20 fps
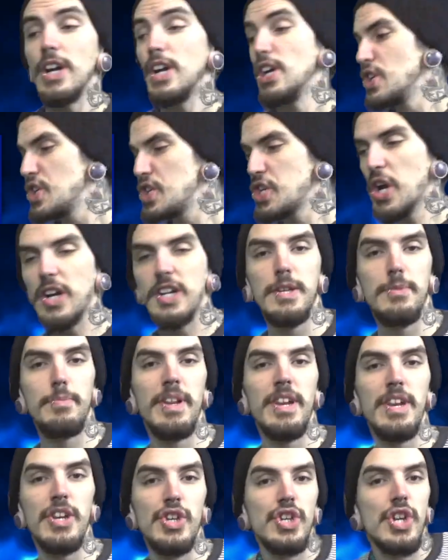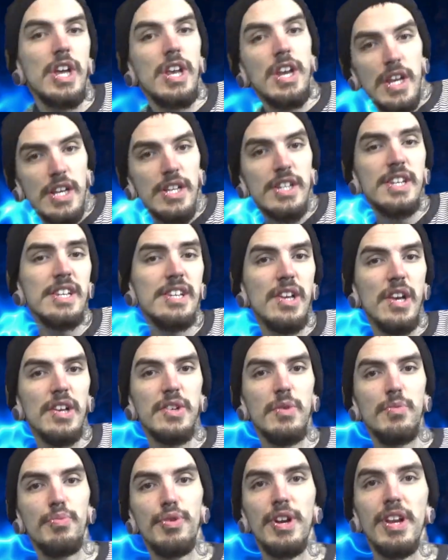she talks a bit of shit, she's
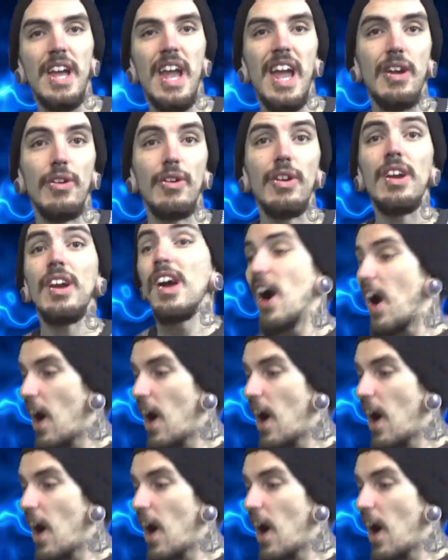also pretty angry.